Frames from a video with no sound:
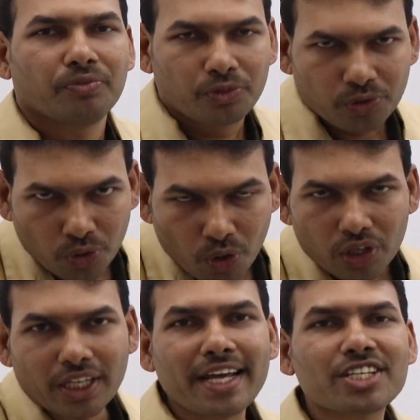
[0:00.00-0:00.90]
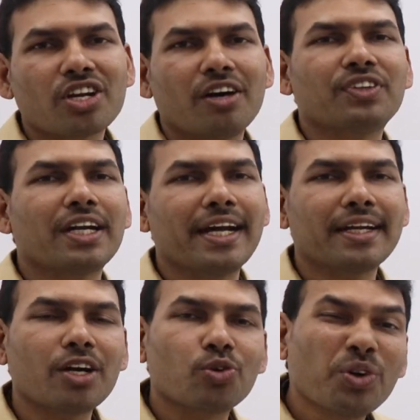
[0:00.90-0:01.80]
To know the nature of the
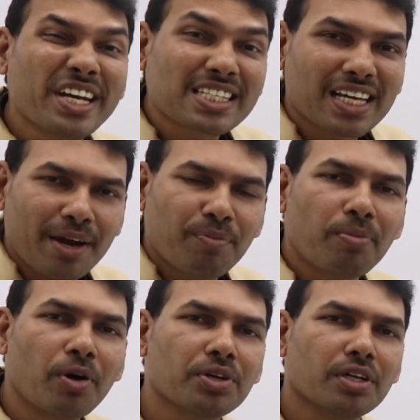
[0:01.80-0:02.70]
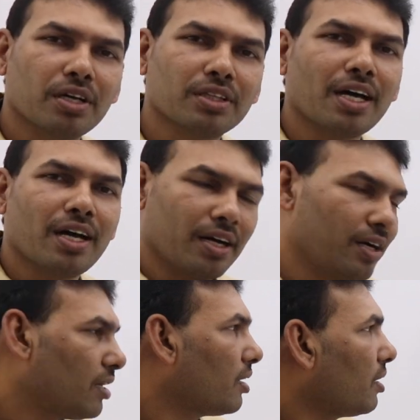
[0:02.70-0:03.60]
data, to describe about
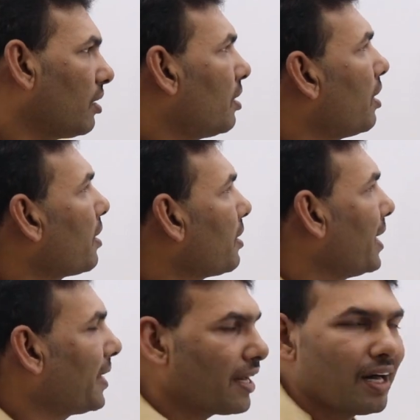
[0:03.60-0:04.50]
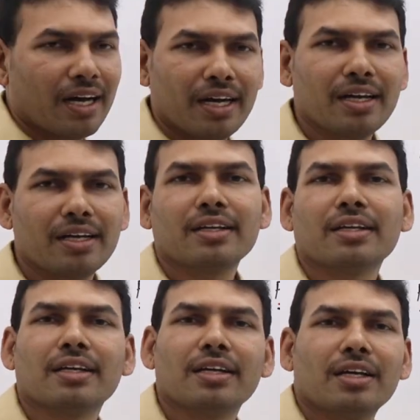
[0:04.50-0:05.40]
the data,
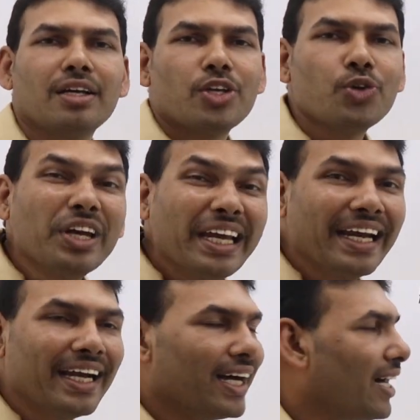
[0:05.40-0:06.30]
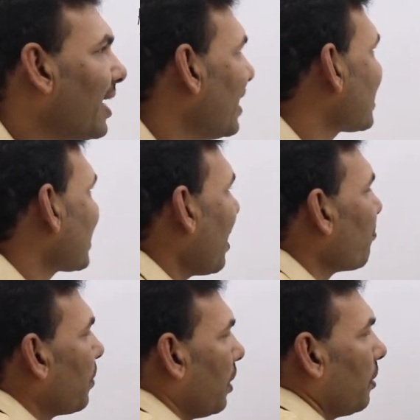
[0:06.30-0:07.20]
you need a
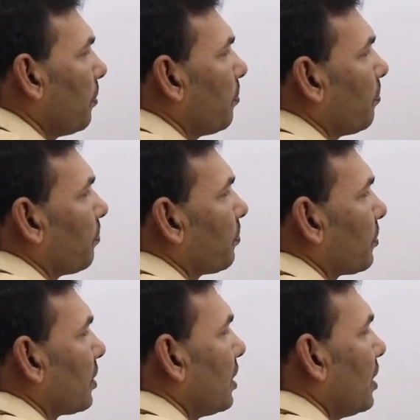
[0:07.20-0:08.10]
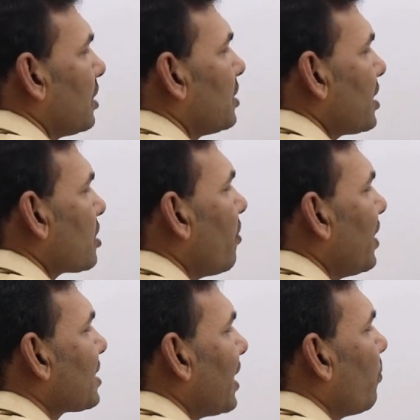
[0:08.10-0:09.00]
sample. Just now
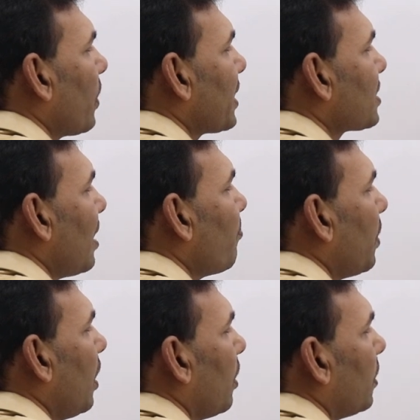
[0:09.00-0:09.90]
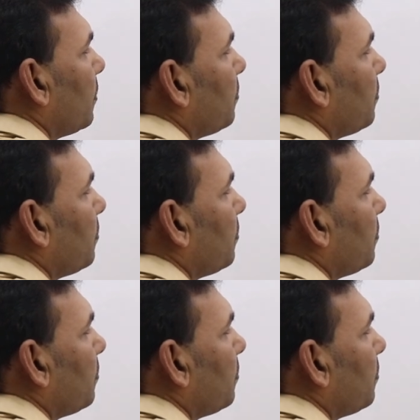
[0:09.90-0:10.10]
I said one example,